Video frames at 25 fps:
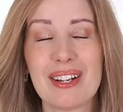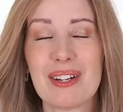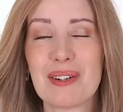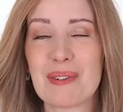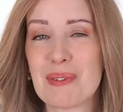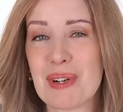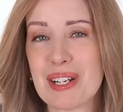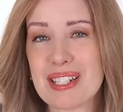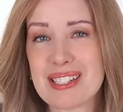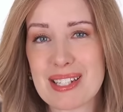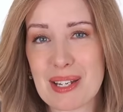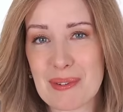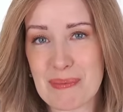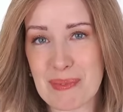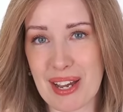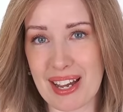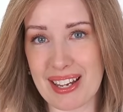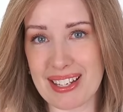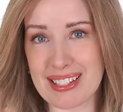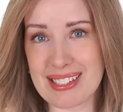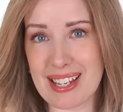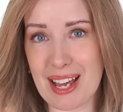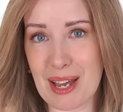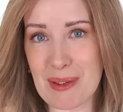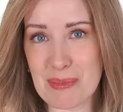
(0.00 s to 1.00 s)
What's up,
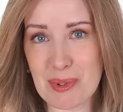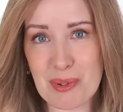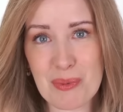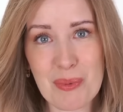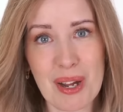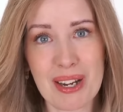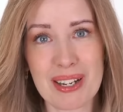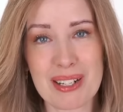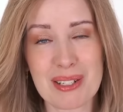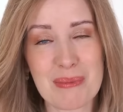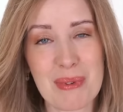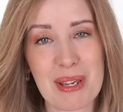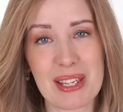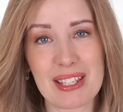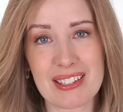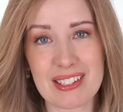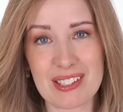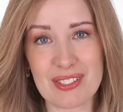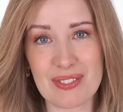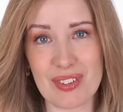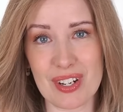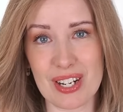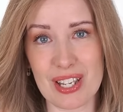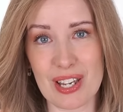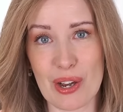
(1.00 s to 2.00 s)
guys? I've been wanting to make
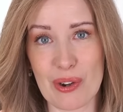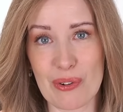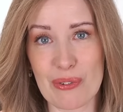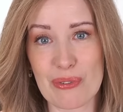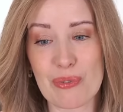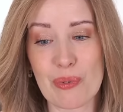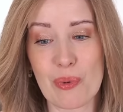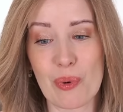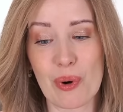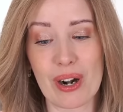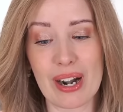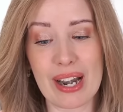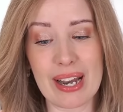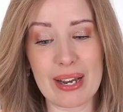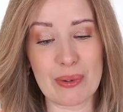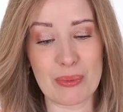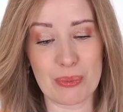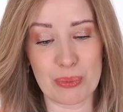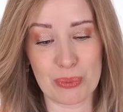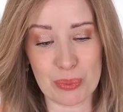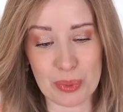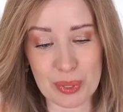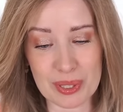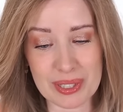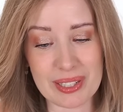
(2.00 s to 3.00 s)
this video for a
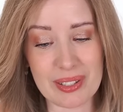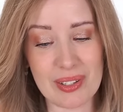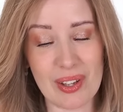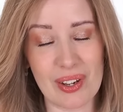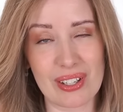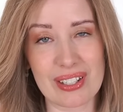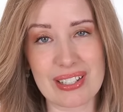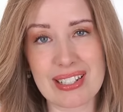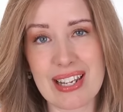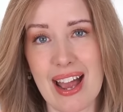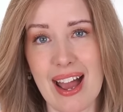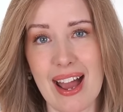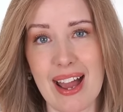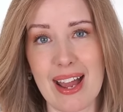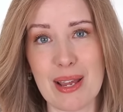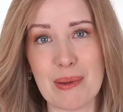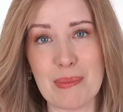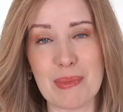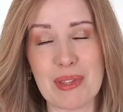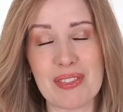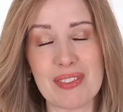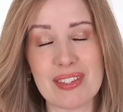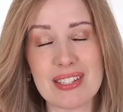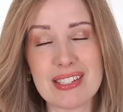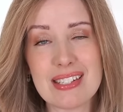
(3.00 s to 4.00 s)
really long
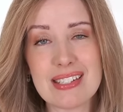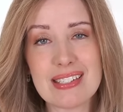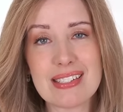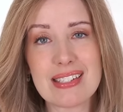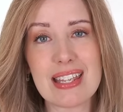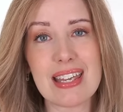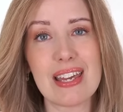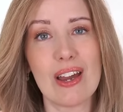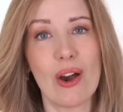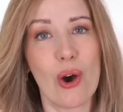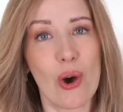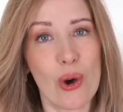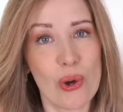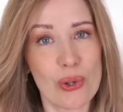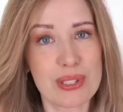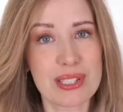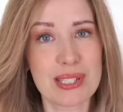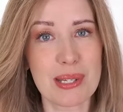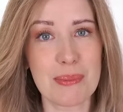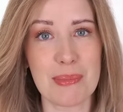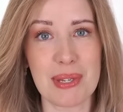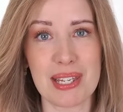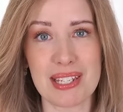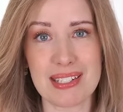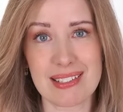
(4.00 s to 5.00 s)
time. This is the
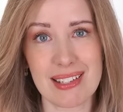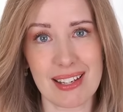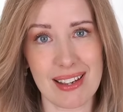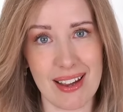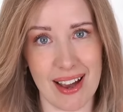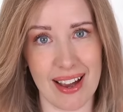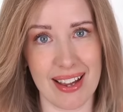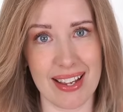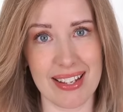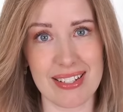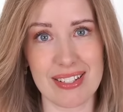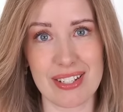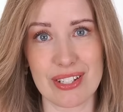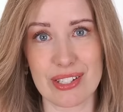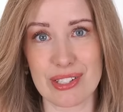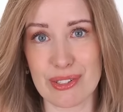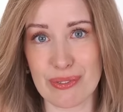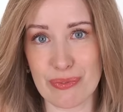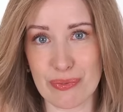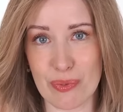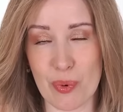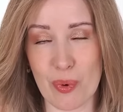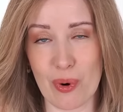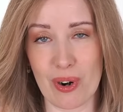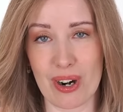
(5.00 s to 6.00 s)
ultimate guide to
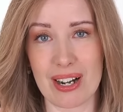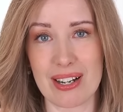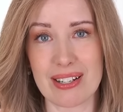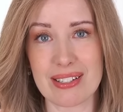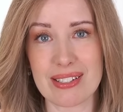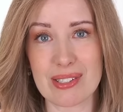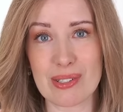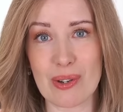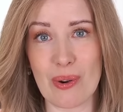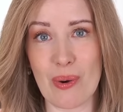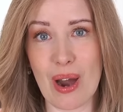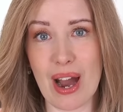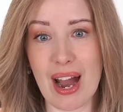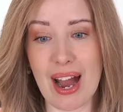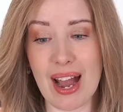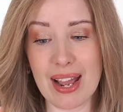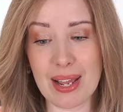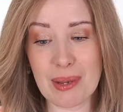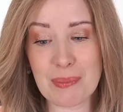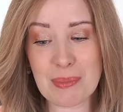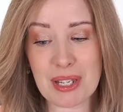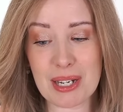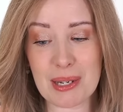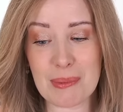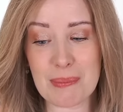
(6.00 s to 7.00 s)
Sephora. So I
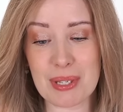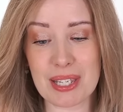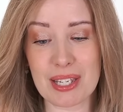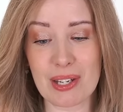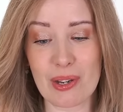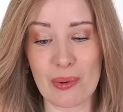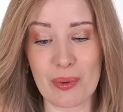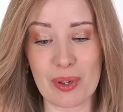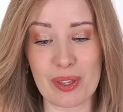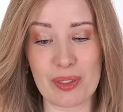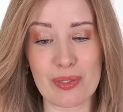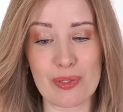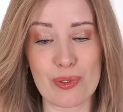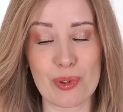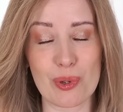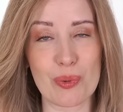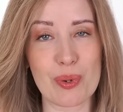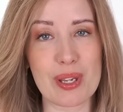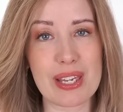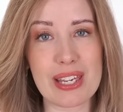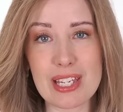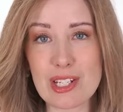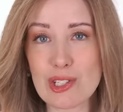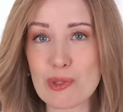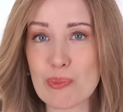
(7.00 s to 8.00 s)
am going to be going
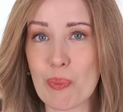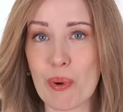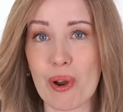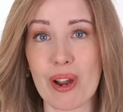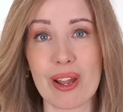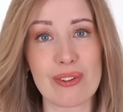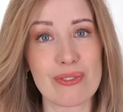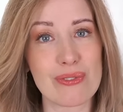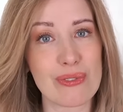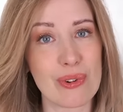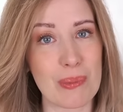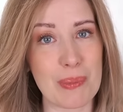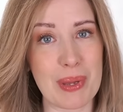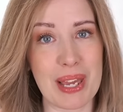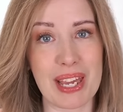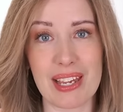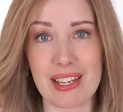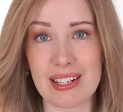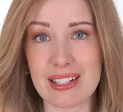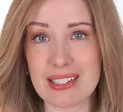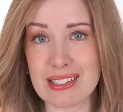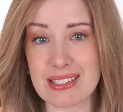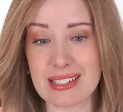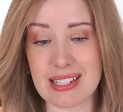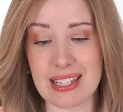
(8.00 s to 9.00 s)
through each brand from
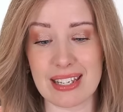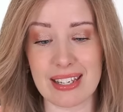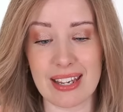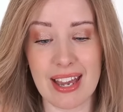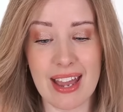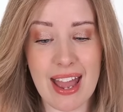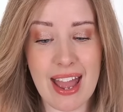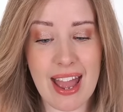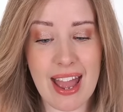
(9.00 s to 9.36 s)
A to Z